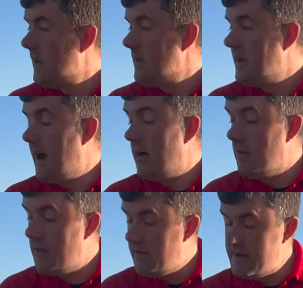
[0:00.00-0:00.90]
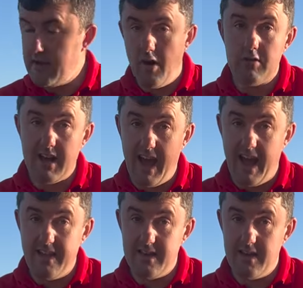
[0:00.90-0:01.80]
Now, this whole
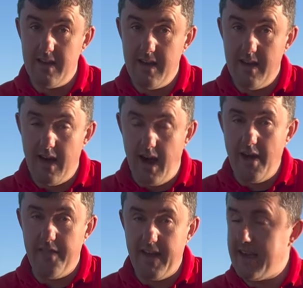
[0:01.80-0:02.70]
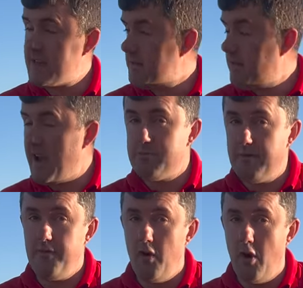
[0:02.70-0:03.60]
kit I think is the best
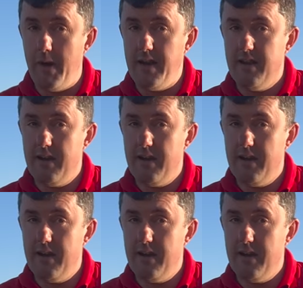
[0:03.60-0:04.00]
performing